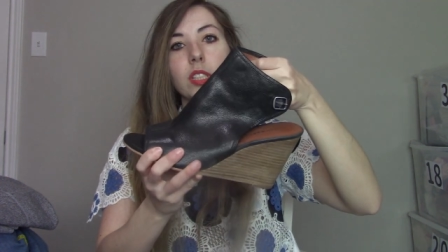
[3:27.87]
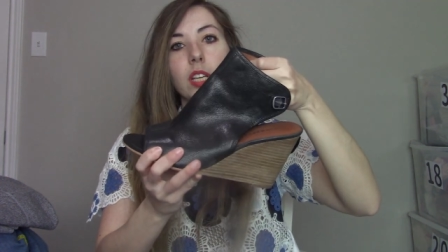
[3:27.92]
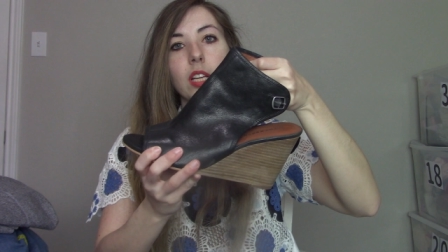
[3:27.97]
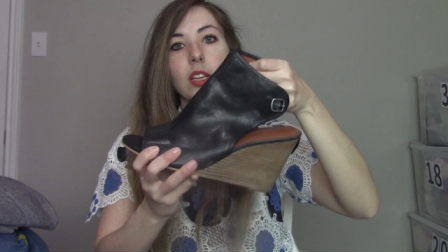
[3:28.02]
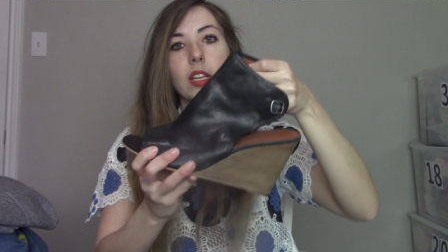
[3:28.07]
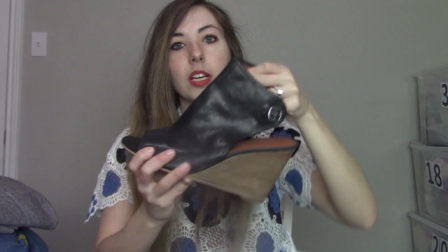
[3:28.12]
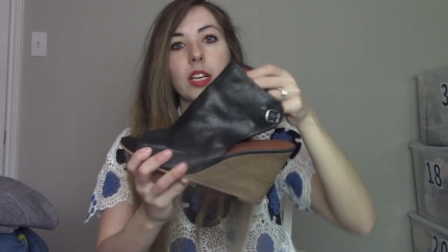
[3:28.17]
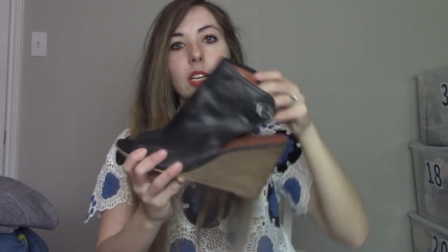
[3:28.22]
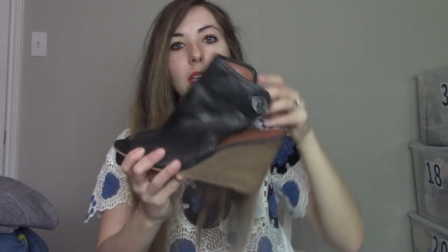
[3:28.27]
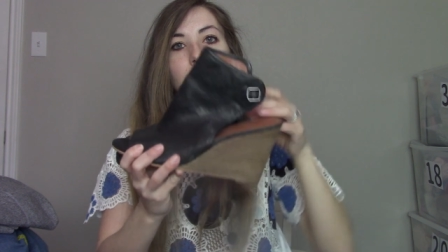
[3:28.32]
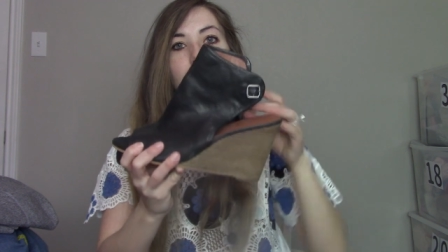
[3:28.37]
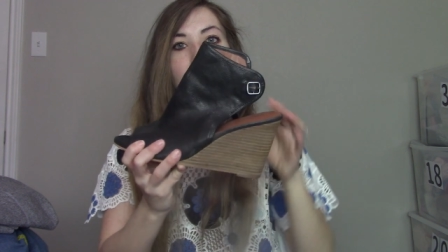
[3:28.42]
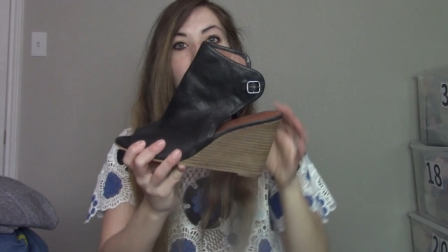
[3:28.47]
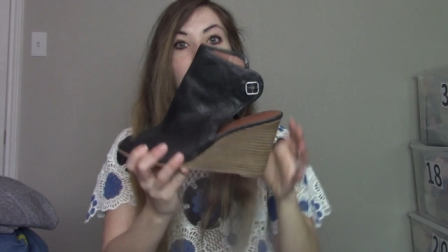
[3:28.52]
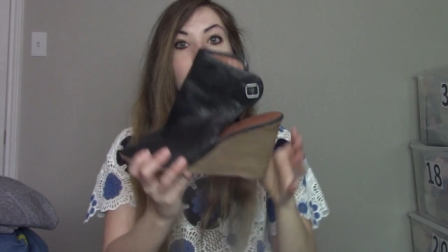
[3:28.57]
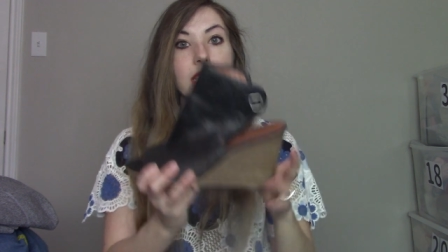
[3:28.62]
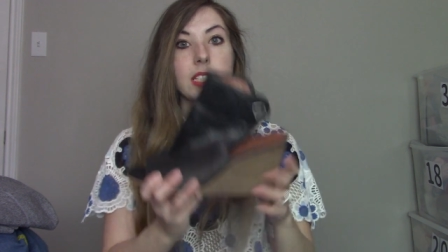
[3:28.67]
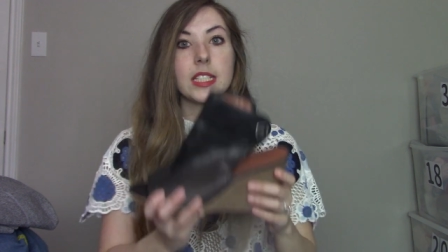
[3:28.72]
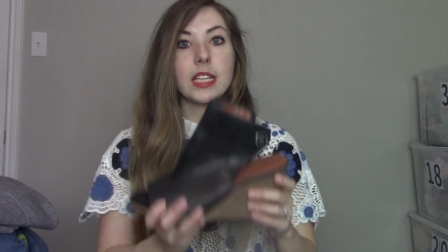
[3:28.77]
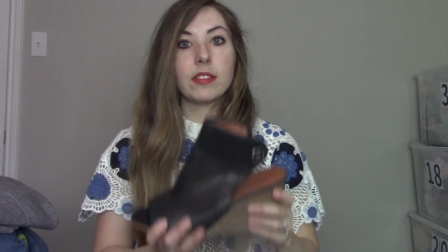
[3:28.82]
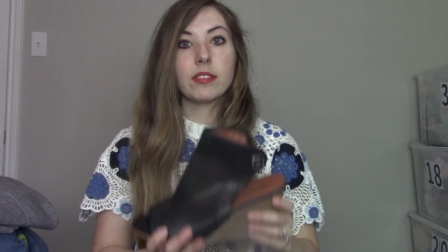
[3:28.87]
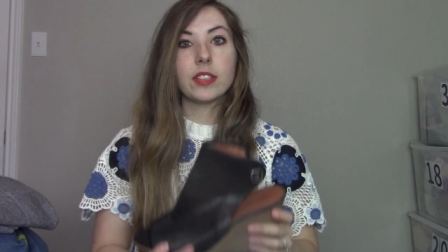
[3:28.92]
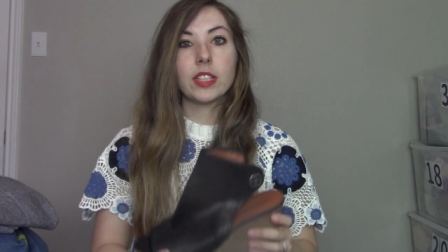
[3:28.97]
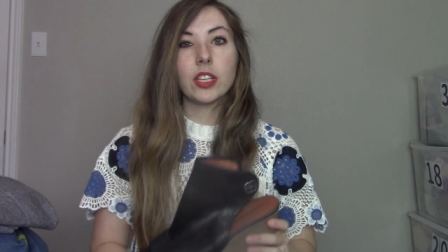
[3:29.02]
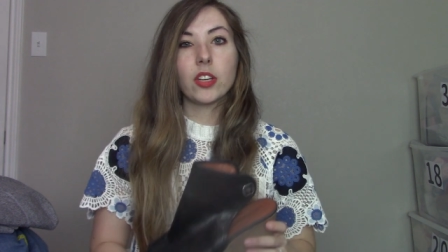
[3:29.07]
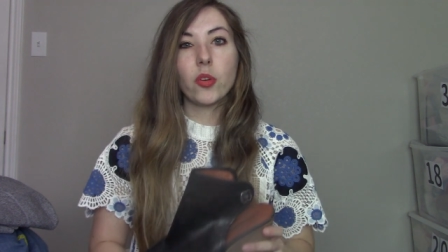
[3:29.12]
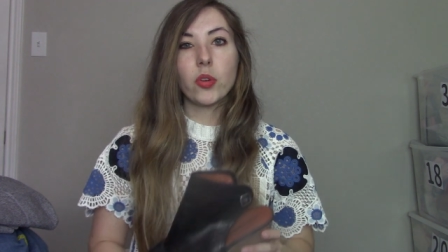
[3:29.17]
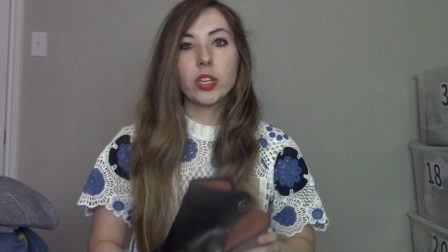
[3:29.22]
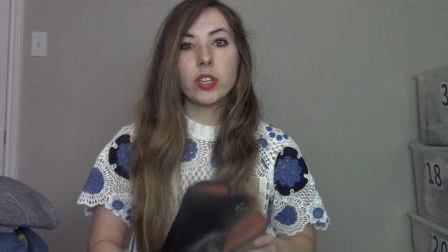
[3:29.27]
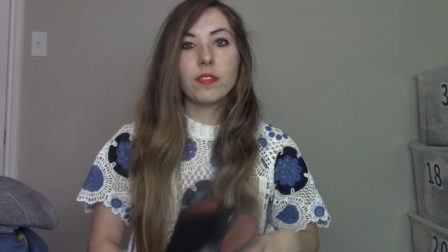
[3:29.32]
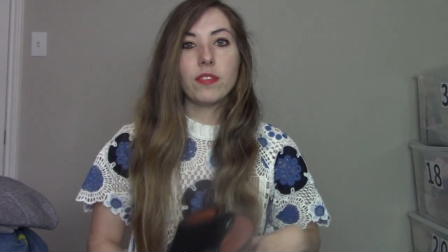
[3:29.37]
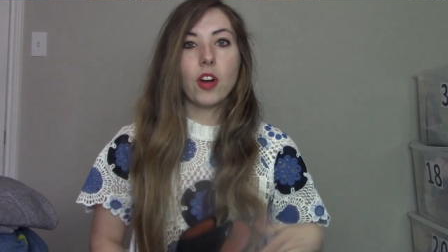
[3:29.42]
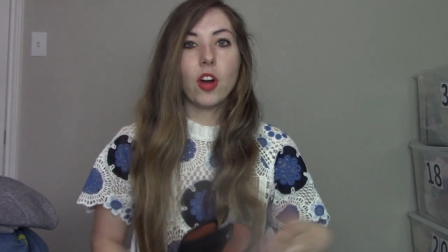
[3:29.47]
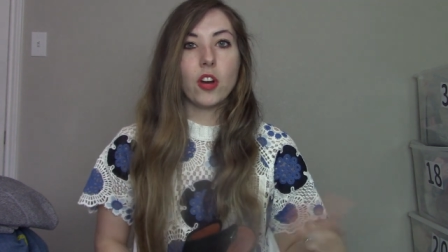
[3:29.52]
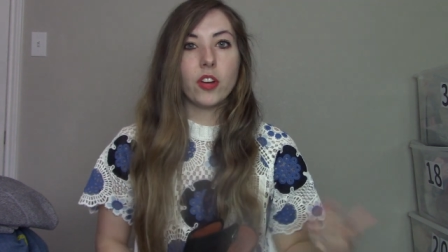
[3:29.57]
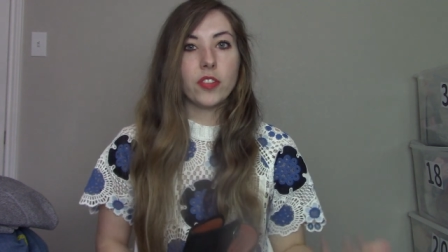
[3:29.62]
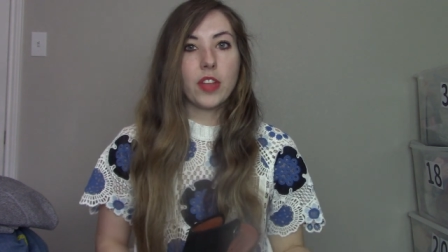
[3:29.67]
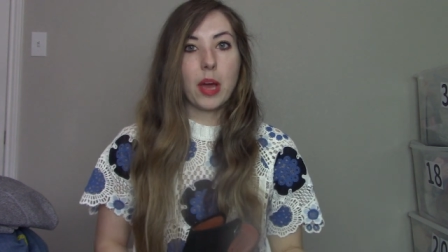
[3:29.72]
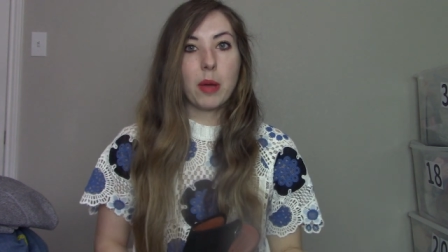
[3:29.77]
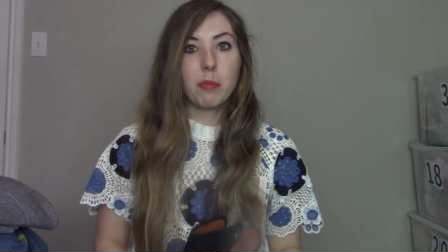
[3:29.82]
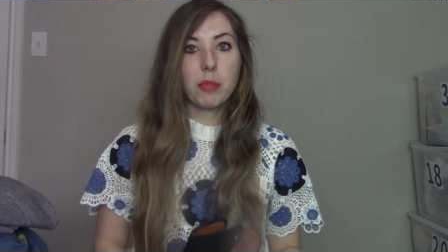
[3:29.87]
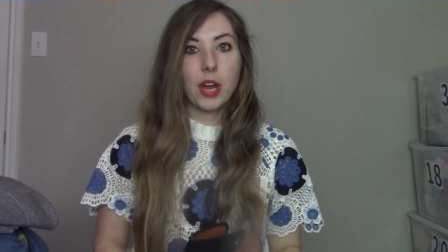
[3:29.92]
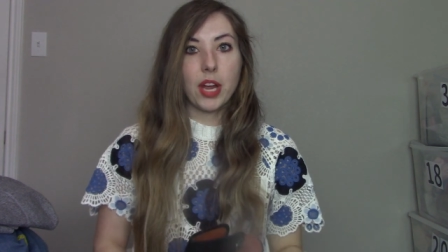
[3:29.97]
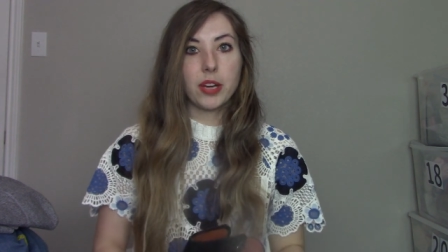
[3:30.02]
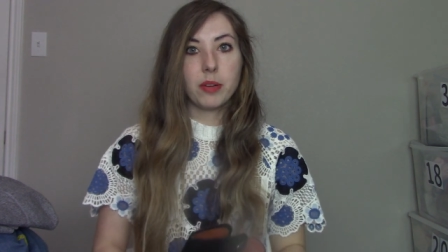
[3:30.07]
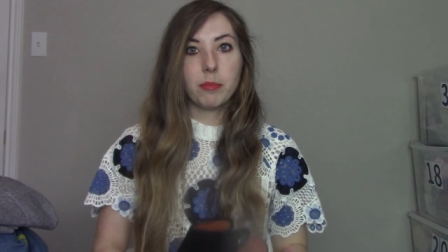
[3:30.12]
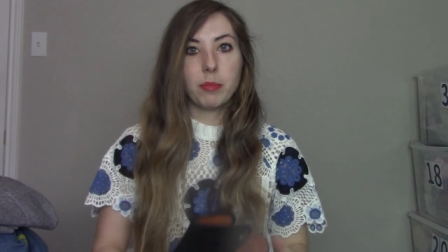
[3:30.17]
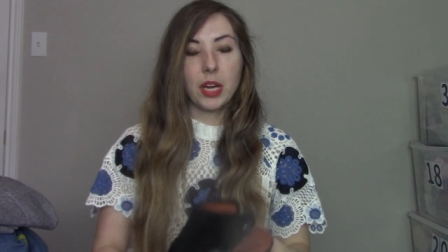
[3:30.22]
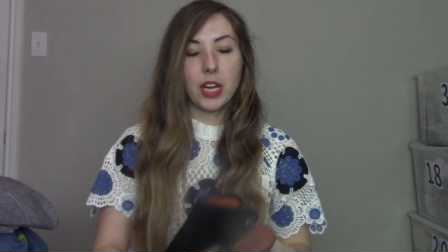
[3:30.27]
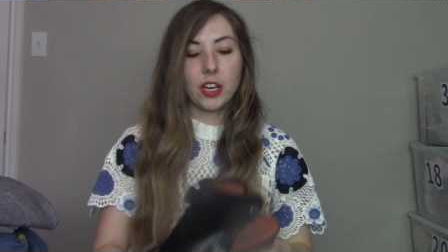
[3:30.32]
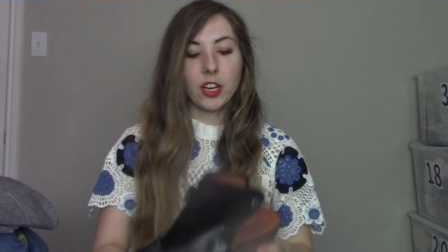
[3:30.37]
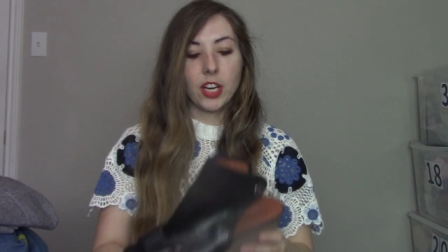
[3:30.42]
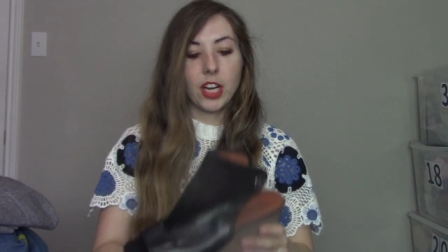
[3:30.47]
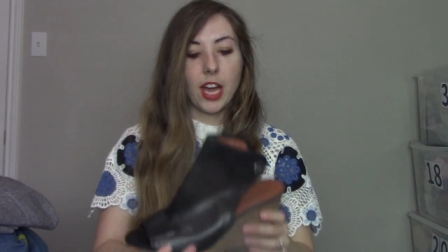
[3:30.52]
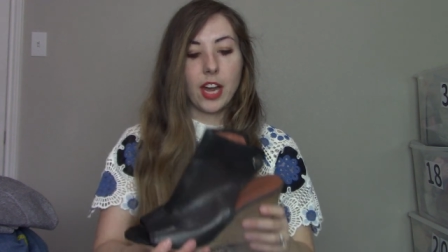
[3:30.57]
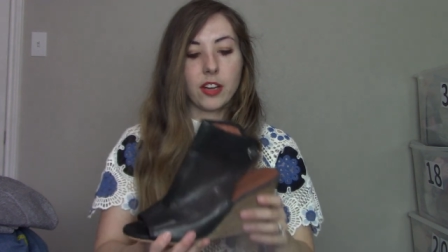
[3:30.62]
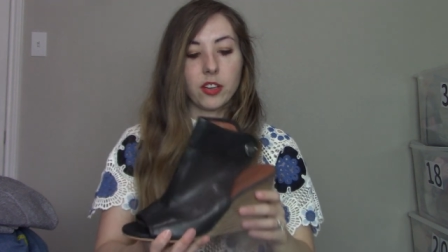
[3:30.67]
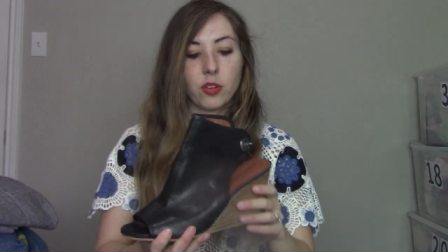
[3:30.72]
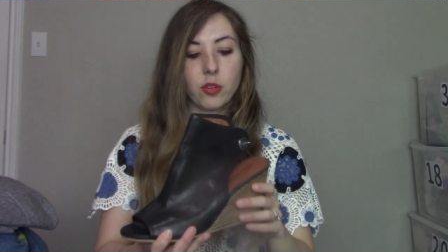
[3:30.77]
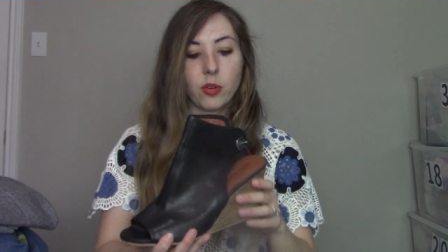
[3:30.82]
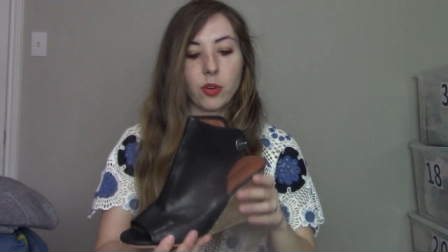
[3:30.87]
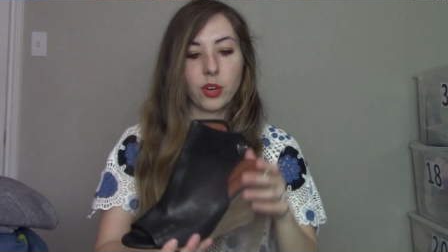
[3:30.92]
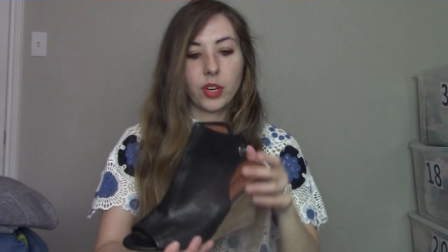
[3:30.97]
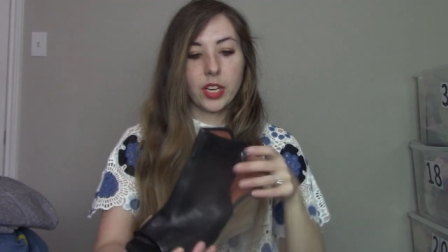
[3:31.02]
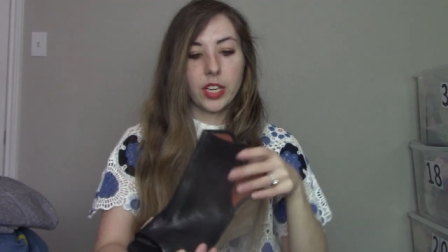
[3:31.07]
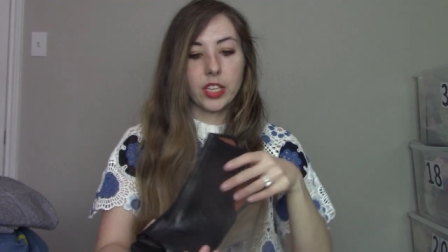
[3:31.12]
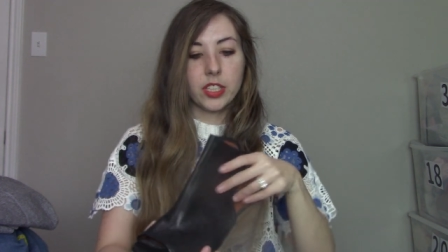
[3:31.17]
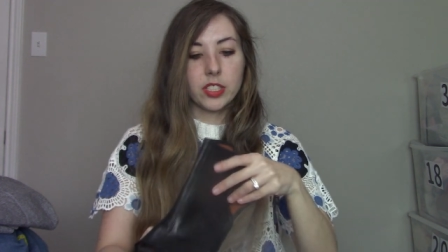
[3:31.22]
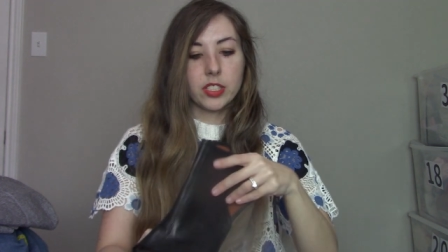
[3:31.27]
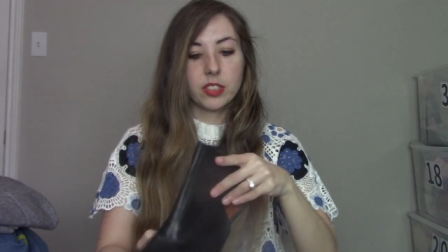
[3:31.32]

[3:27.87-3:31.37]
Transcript: Lucky Brand is definitely going to fall in that bread and butter category,